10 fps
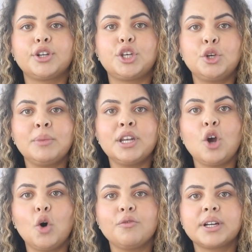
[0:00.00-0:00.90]
to human
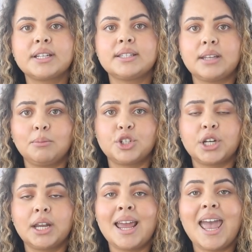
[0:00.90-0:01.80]

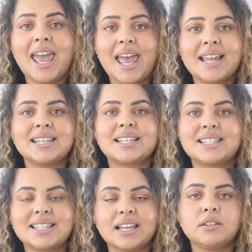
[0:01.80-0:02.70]
overconsumption and
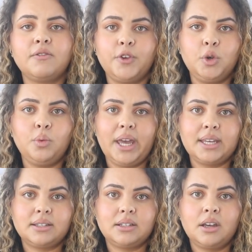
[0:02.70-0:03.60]
excessive food
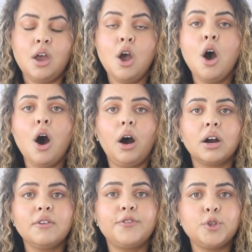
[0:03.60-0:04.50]
waste.
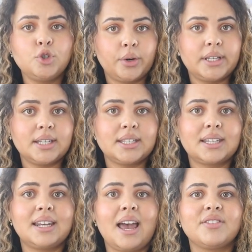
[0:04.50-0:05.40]
Our food
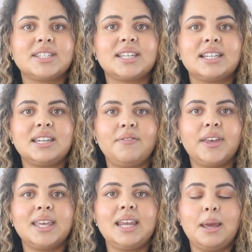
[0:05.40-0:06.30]
choices can have a
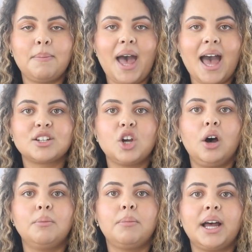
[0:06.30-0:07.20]
significant impact on